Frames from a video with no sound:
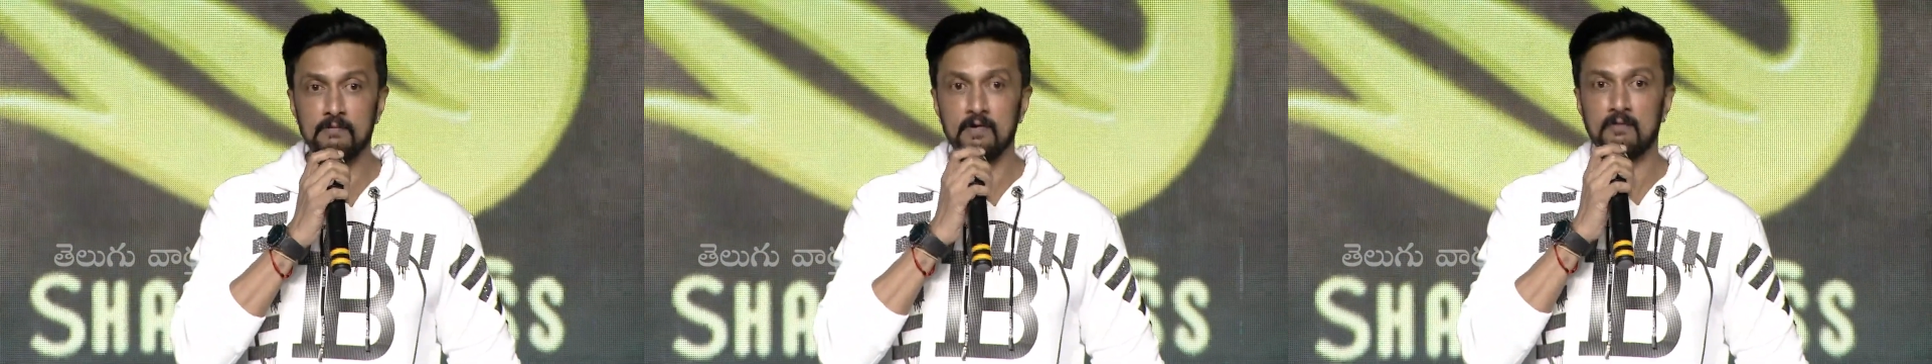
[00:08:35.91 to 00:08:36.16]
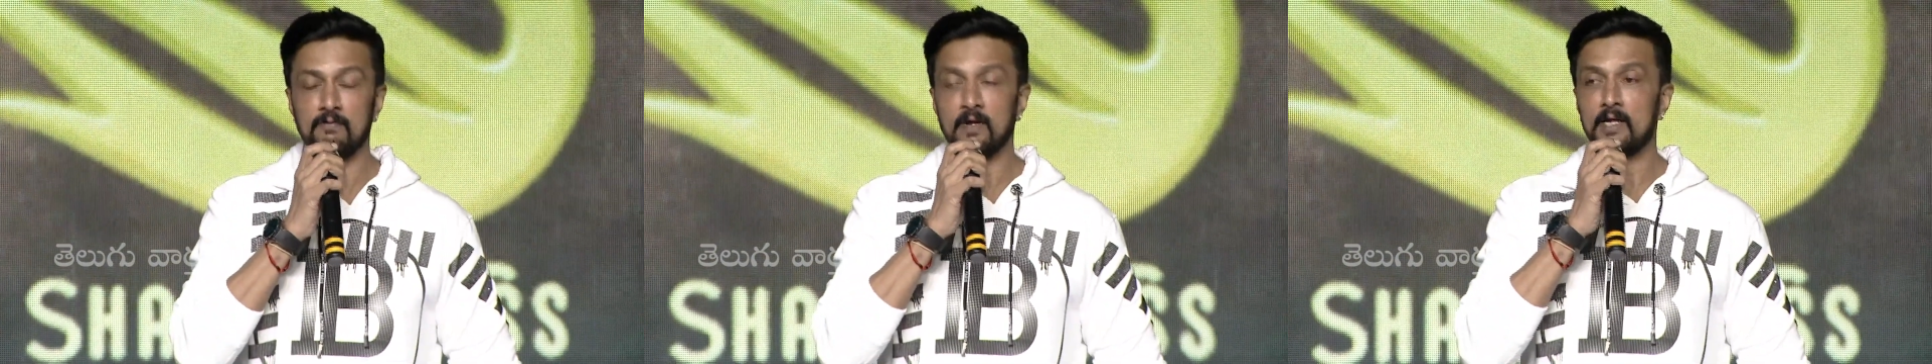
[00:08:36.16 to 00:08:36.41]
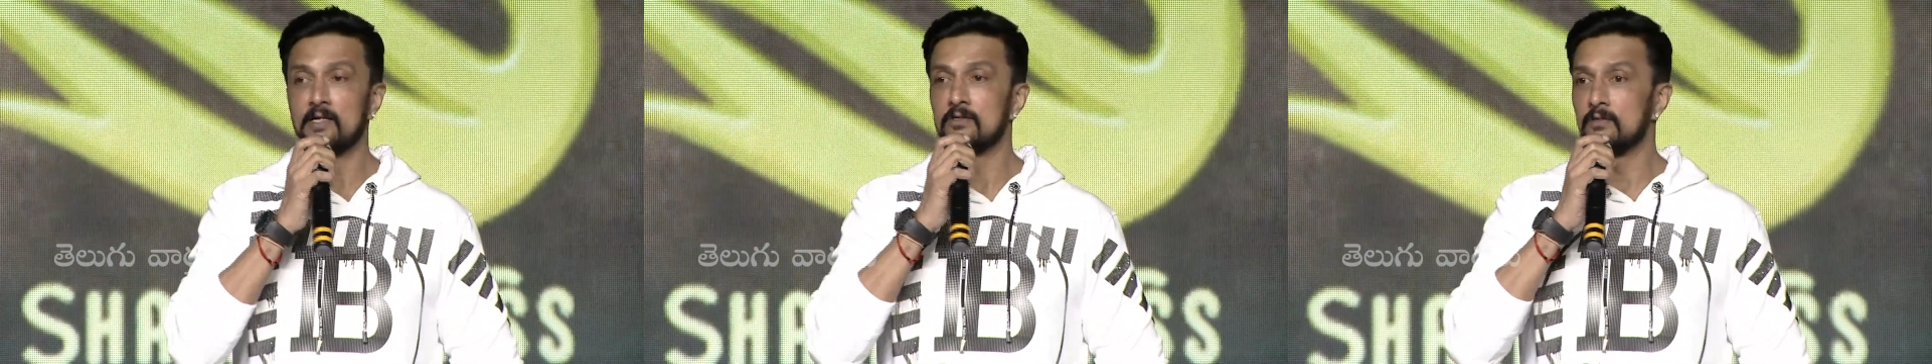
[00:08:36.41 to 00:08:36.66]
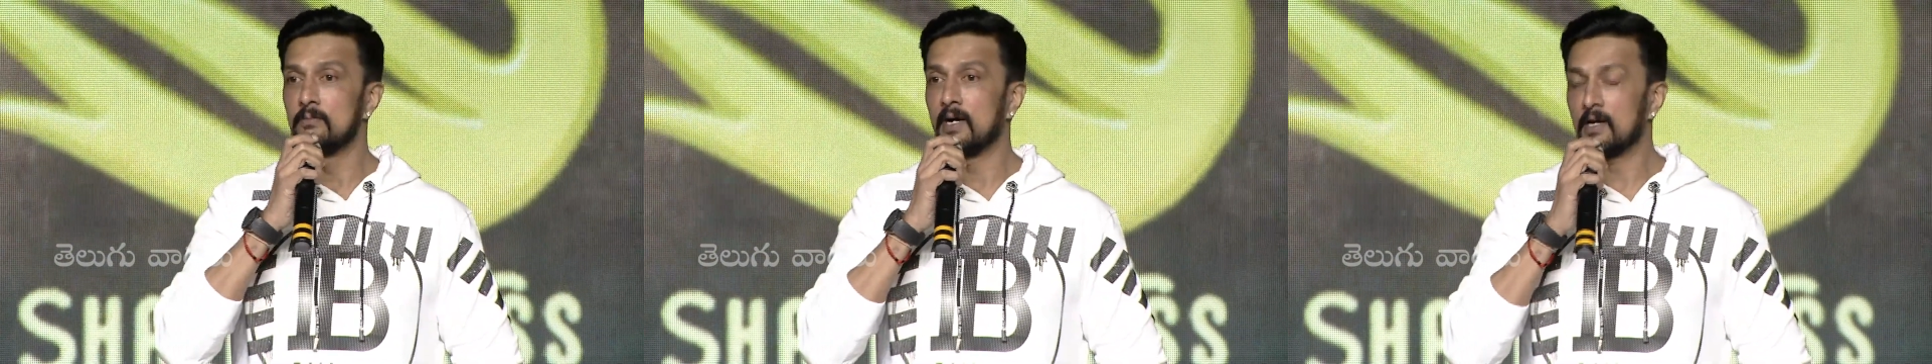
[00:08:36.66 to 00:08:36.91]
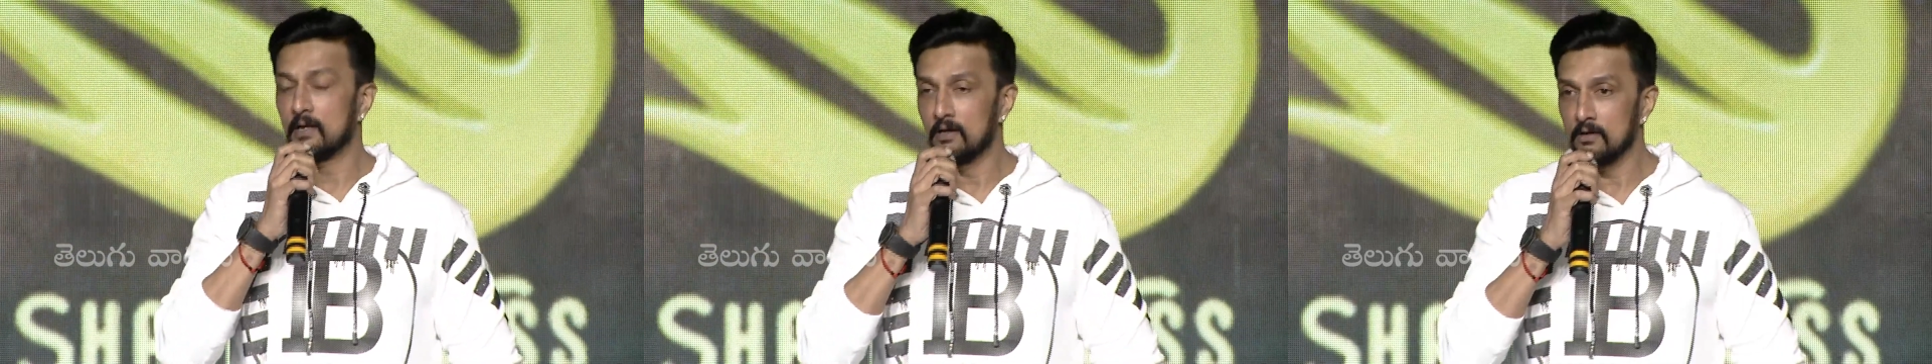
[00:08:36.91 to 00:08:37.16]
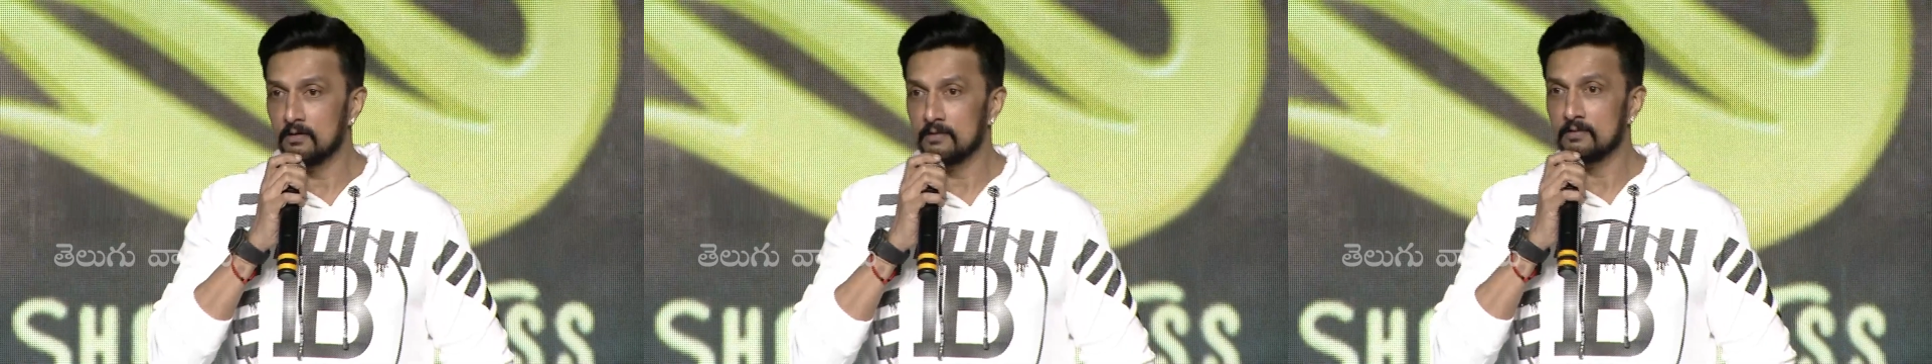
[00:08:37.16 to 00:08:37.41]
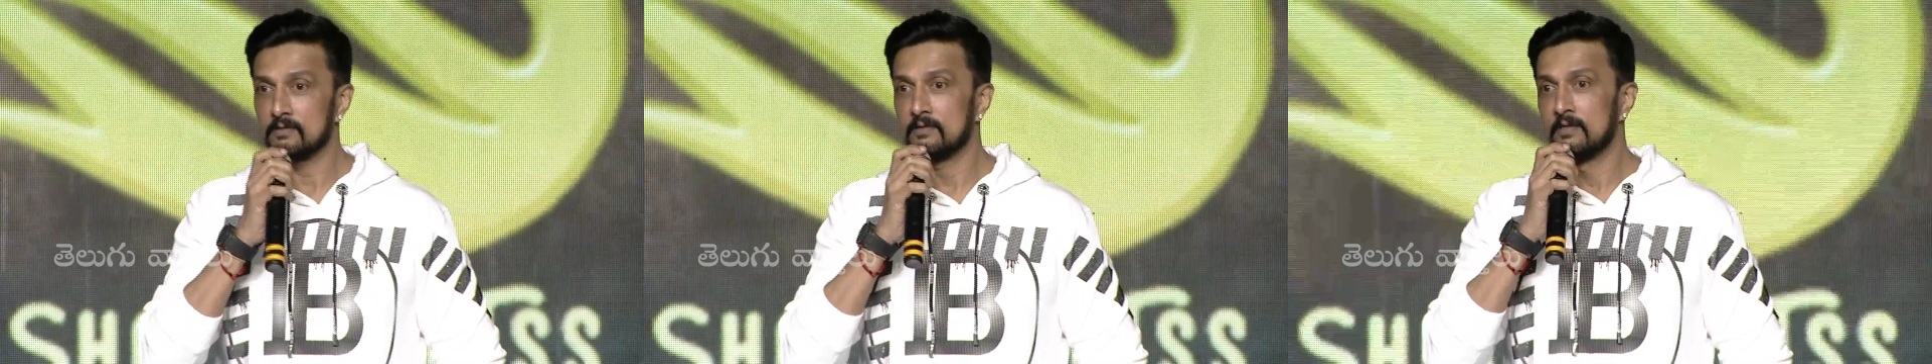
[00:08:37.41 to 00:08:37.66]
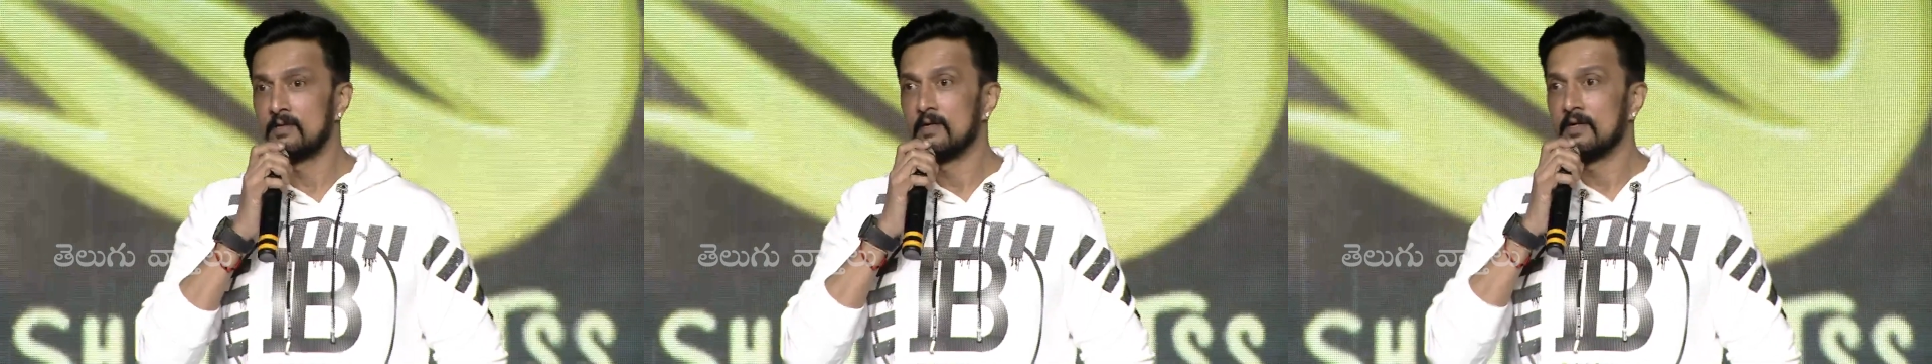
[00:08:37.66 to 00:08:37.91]
we are flying to Bangalore.
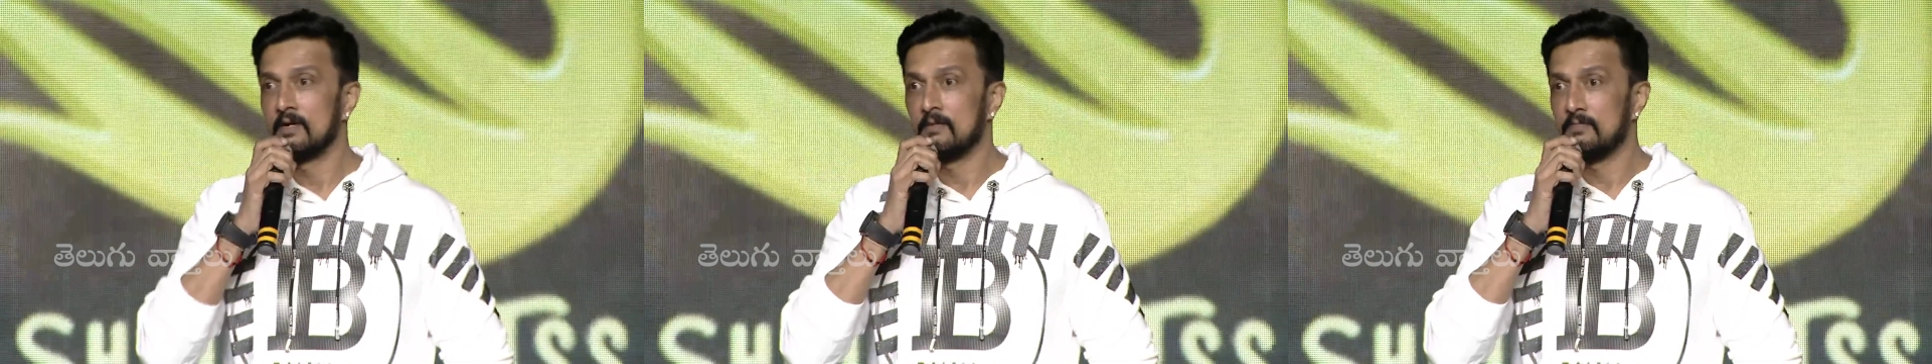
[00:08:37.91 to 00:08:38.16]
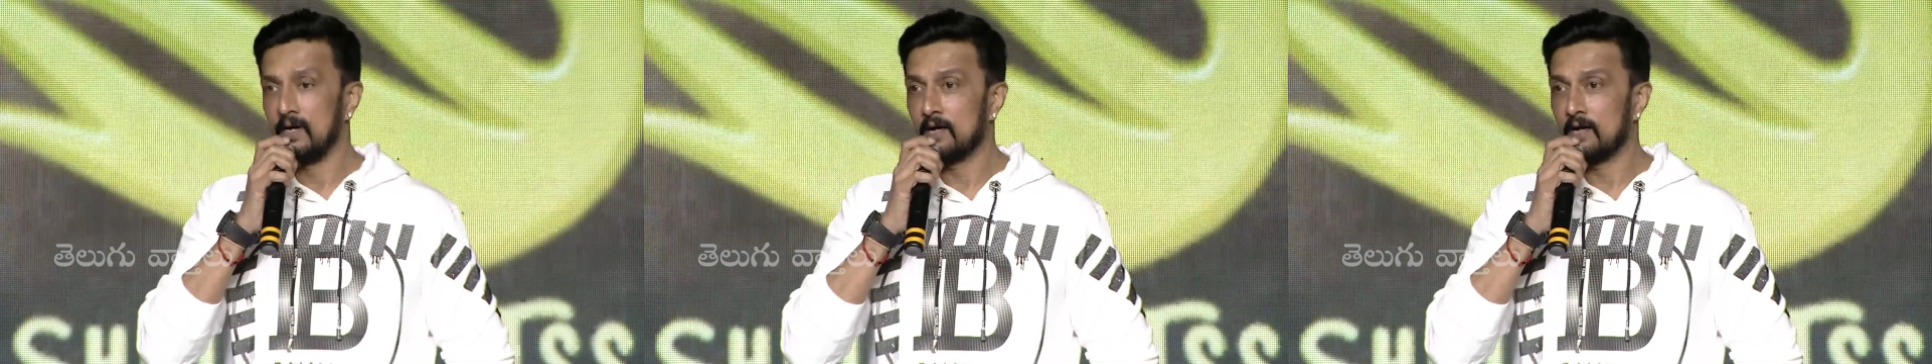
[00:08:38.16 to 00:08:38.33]
We